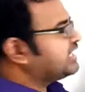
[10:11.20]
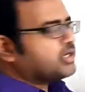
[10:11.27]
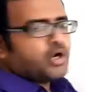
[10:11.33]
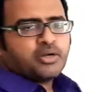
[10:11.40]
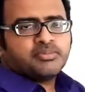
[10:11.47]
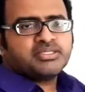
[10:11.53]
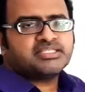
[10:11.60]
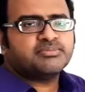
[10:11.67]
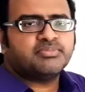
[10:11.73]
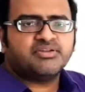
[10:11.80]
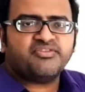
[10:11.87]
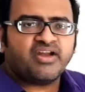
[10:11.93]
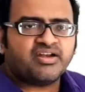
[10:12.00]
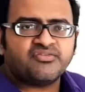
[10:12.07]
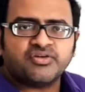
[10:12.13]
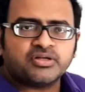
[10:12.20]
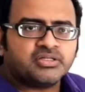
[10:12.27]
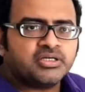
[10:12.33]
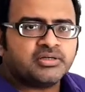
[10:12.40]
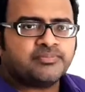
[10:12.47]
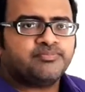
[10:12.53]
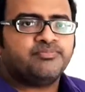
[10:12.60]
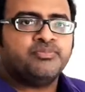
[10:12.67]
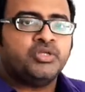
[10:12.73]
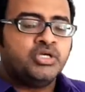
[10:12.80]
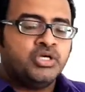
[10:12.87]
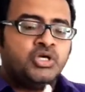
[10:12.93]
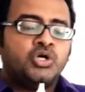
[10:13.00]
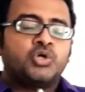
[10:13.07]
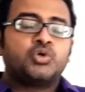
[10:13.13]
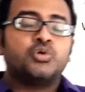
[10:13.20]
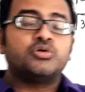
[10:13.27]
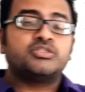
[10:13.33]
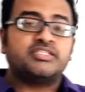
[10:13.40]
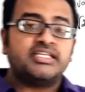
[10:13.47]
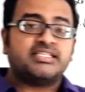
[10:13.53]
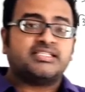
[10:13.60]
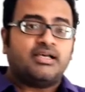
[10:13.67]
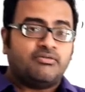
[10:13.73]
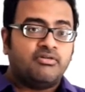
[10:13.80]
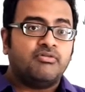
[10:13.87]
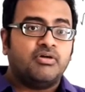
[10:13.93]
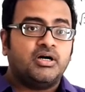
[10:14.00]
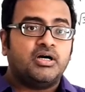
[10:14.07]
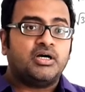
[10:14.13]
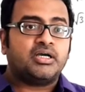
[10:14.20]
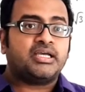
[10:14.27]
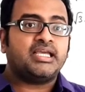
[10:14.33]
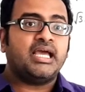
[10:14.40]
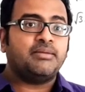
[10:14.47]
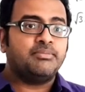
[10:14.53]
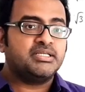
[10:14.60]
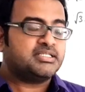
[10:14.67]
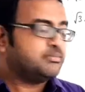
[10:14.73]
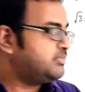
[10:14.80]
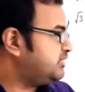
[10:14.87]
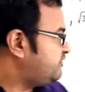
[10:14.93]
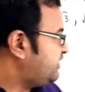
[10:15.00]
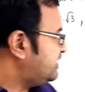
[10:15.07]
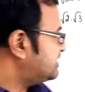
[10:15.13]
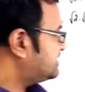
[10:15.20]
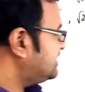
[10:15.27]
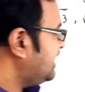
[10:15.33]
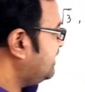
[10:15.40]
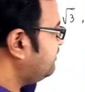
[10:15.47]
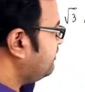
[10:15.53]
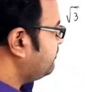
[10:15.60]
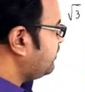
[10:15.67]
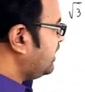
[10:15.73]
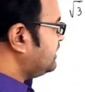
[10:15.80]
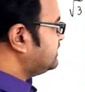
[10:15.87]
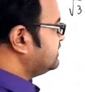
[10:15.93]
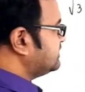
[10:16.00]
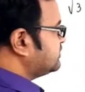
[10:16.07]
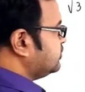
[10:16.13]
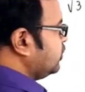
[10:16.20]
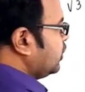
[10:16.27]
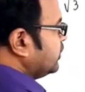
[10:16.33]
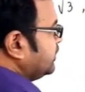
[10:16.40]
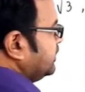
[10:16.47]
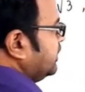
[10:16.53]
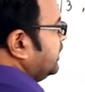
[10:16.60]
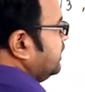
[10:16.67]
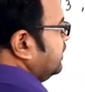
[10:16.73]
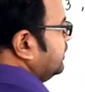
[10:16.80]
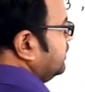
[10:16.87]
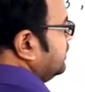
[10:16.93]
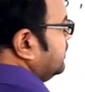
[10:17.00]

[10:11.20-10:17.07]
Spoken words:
cannot be simplified further. Root 6, however, can be simplified. See, I have applied this law here.